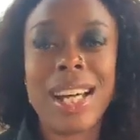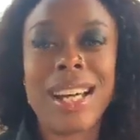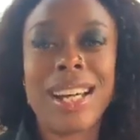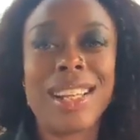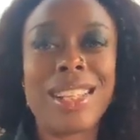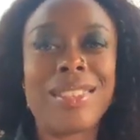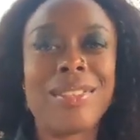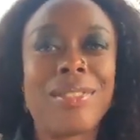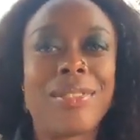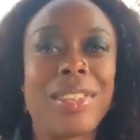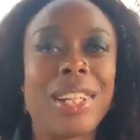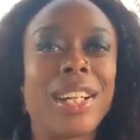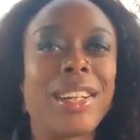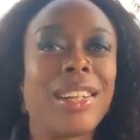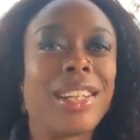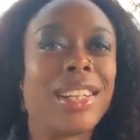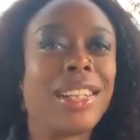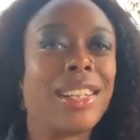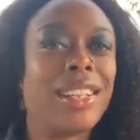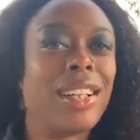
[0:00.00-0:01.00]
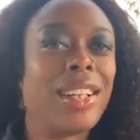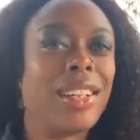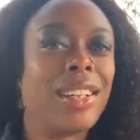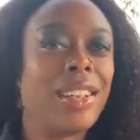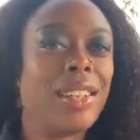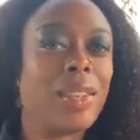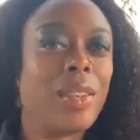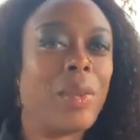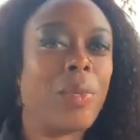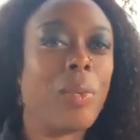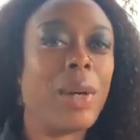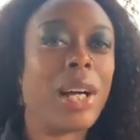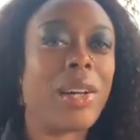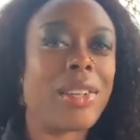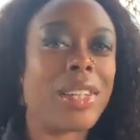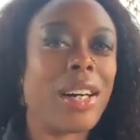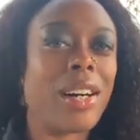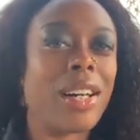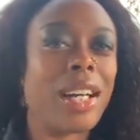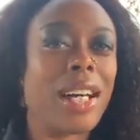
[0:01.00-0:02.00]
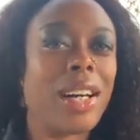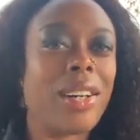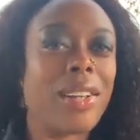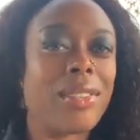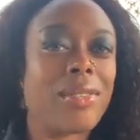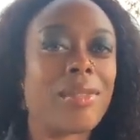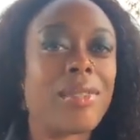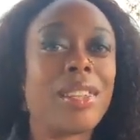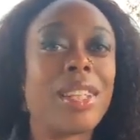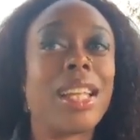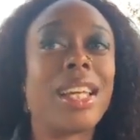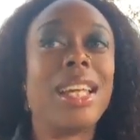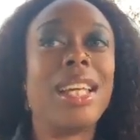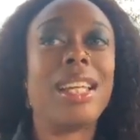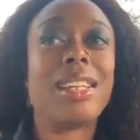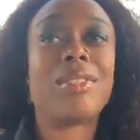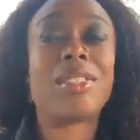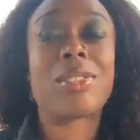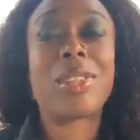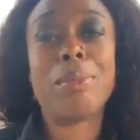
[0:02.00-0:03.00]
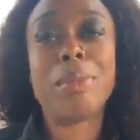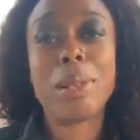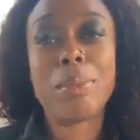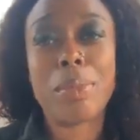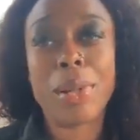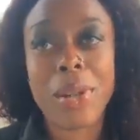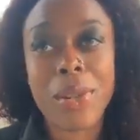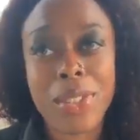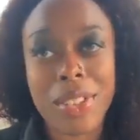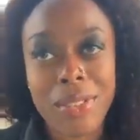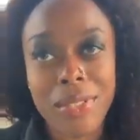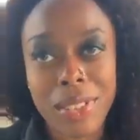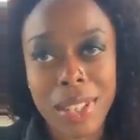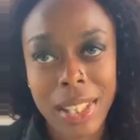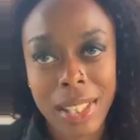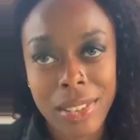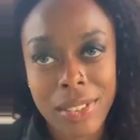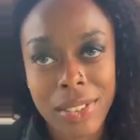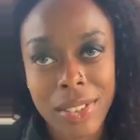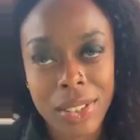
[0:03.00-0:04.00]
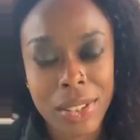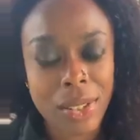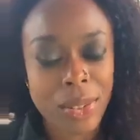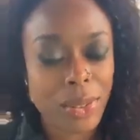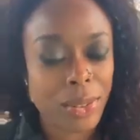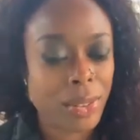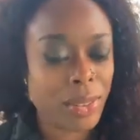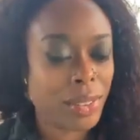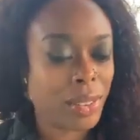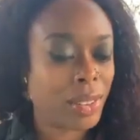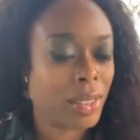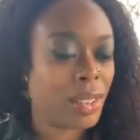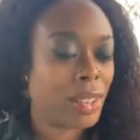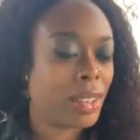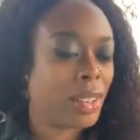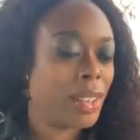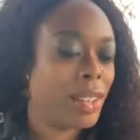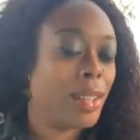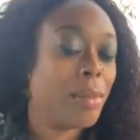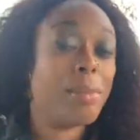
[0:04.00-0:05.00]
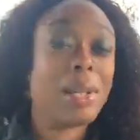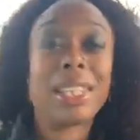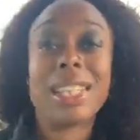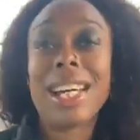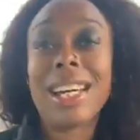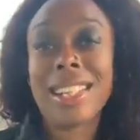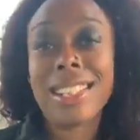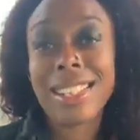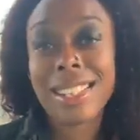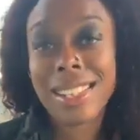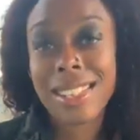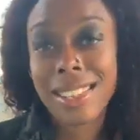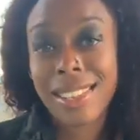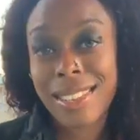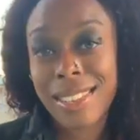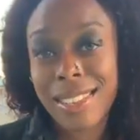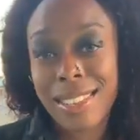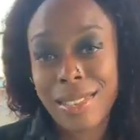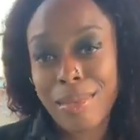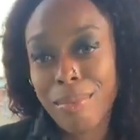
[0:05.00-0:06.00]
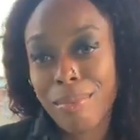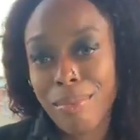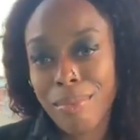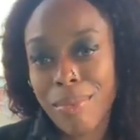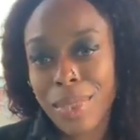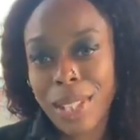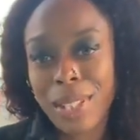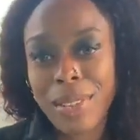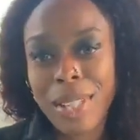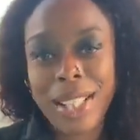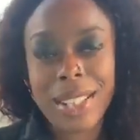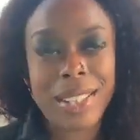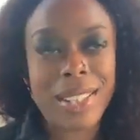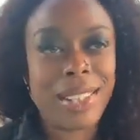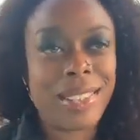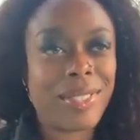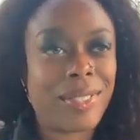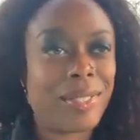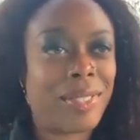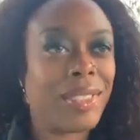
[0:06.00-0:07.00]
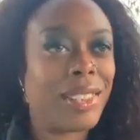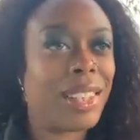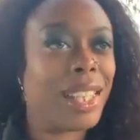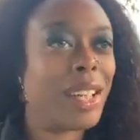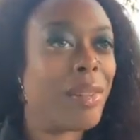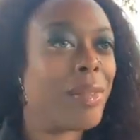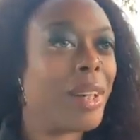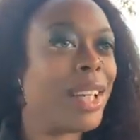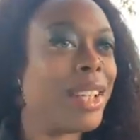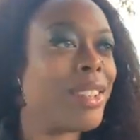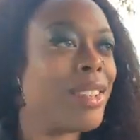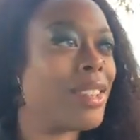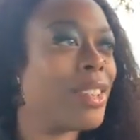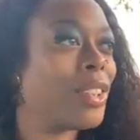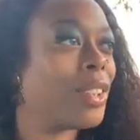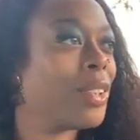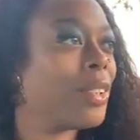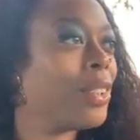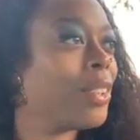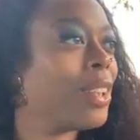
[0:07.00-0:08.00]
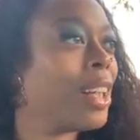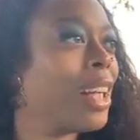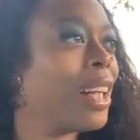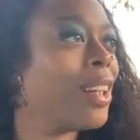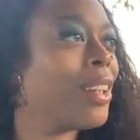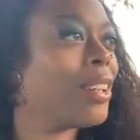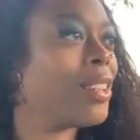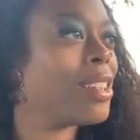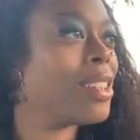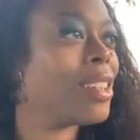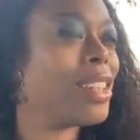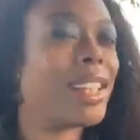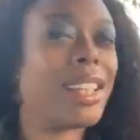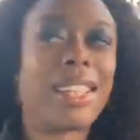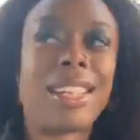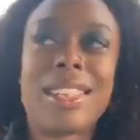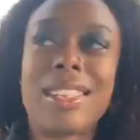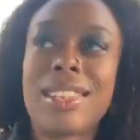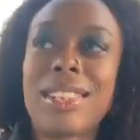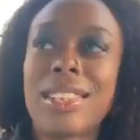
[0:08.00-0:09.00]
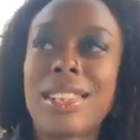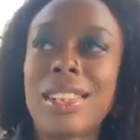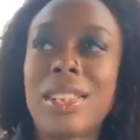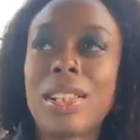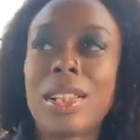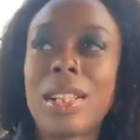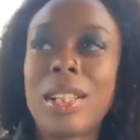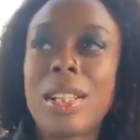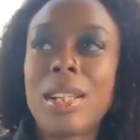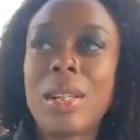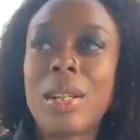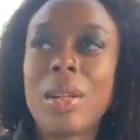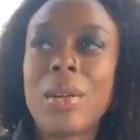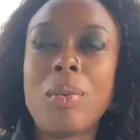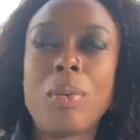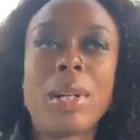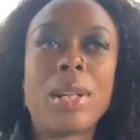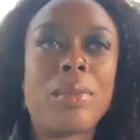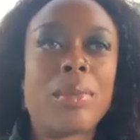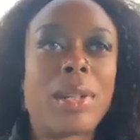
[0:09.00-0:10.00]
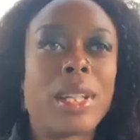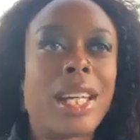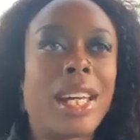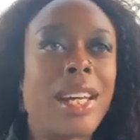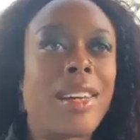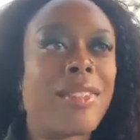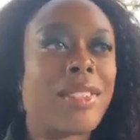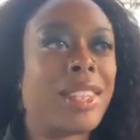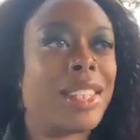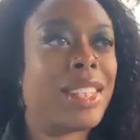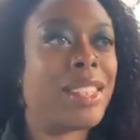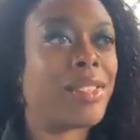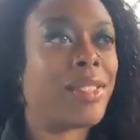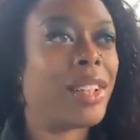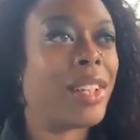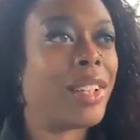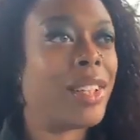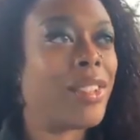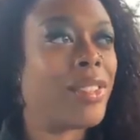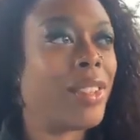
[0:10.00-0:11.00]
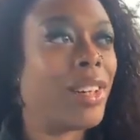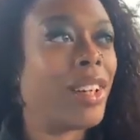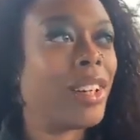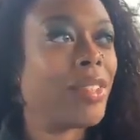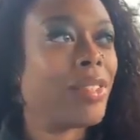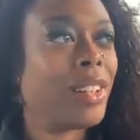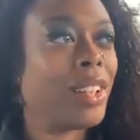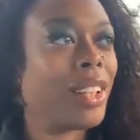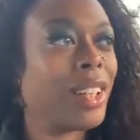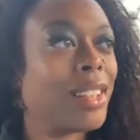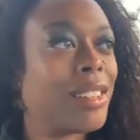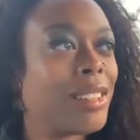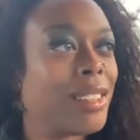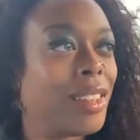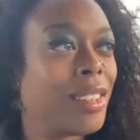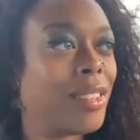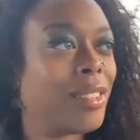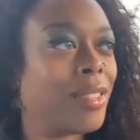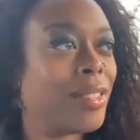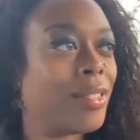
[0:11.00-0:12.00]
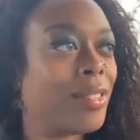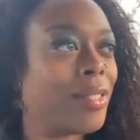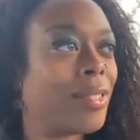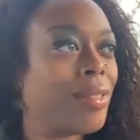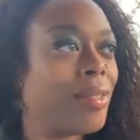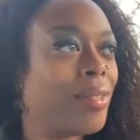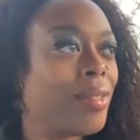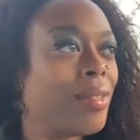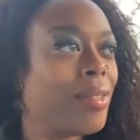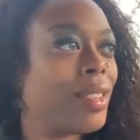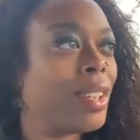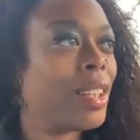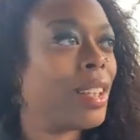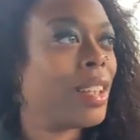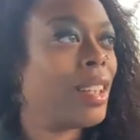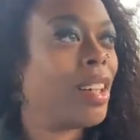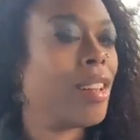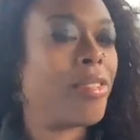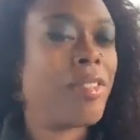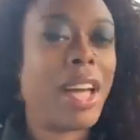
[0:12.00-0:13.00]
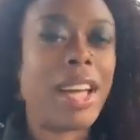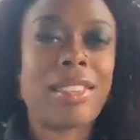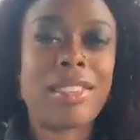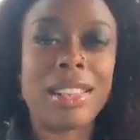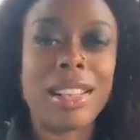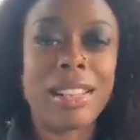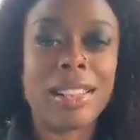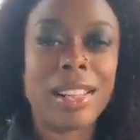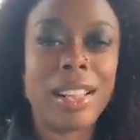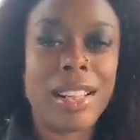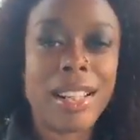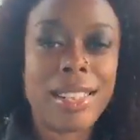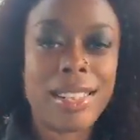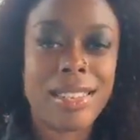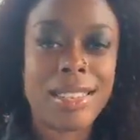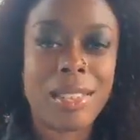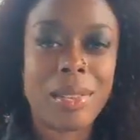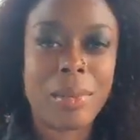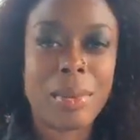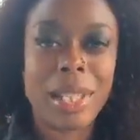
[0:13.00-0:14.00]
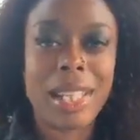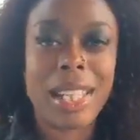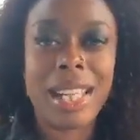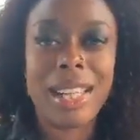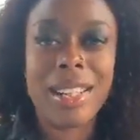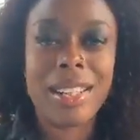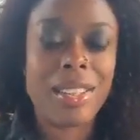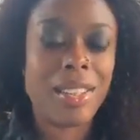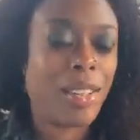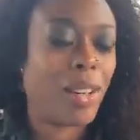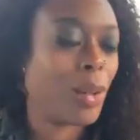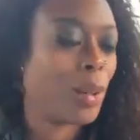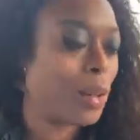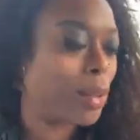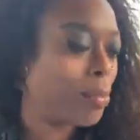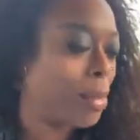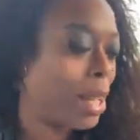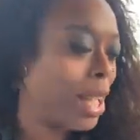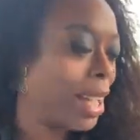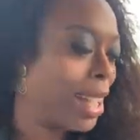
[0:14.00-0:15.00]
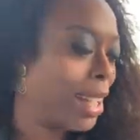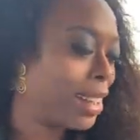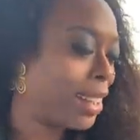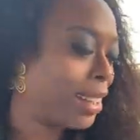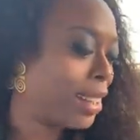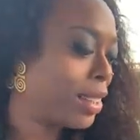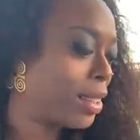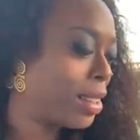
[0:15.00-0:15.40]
not very well thought out, extremely impulsive thing to do. But that is their record. Now, mind you, I understand when we have these very strong feelings of affection and lust, we can't hold back.